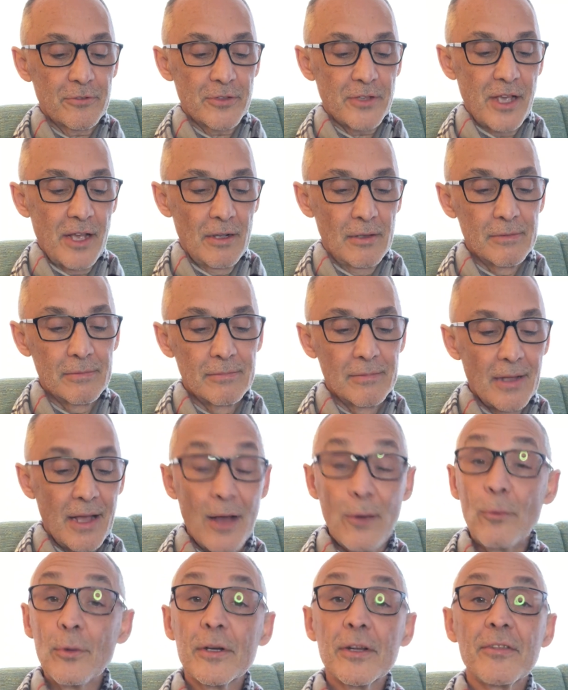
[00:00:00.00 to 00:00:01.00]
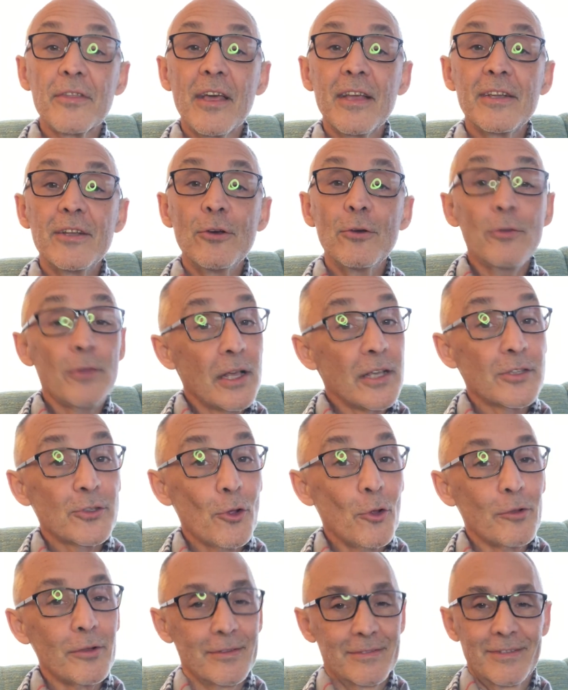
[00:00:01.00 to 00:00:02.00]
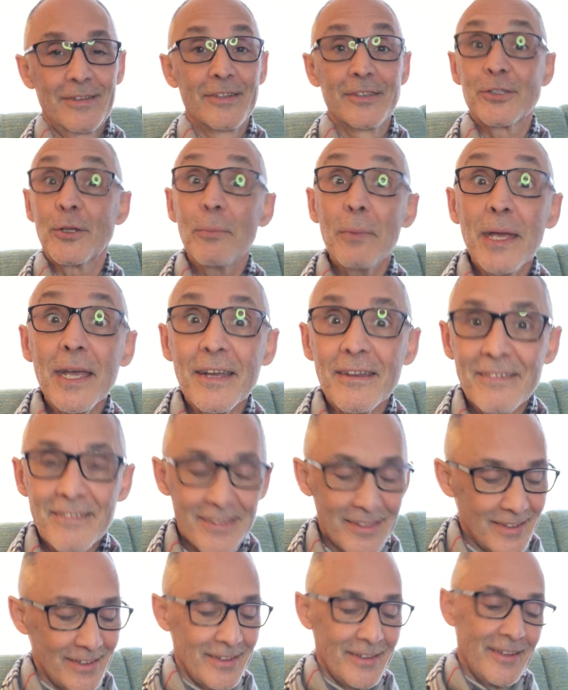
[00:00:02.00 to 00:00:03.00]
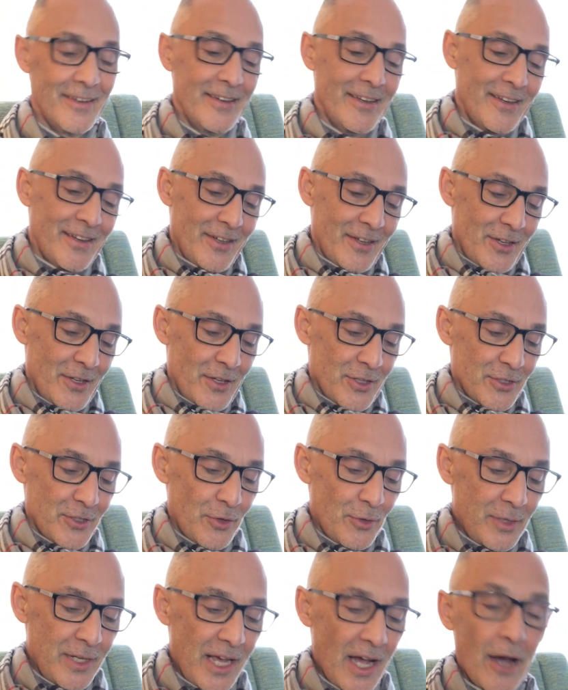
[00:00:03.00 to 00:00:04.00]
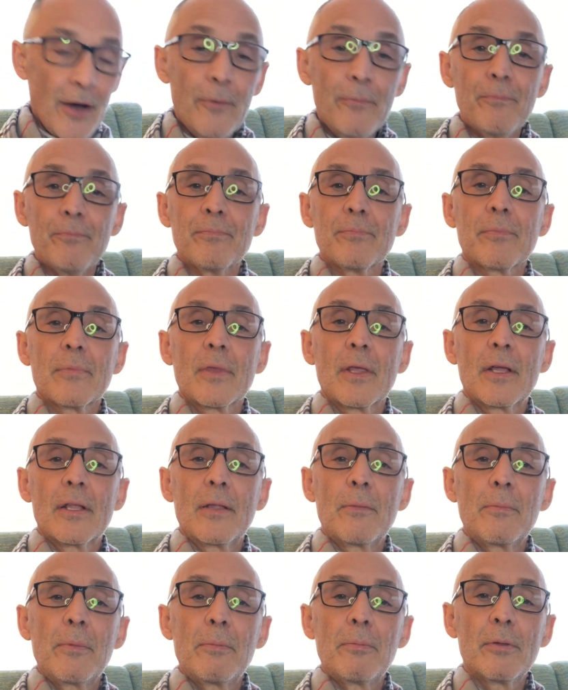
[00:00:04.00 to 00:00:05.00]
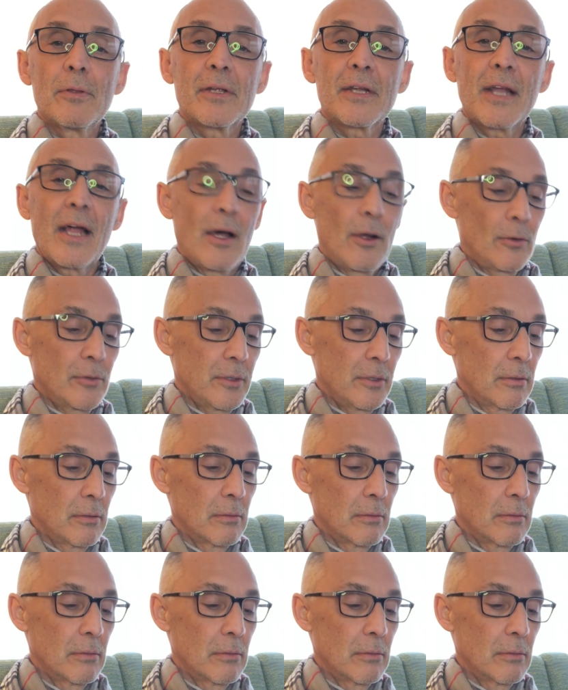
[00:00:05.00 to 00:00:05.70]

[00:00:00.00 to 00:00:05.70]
sale. And what did they do? They sold it to me. So anyhow, let me pull it out.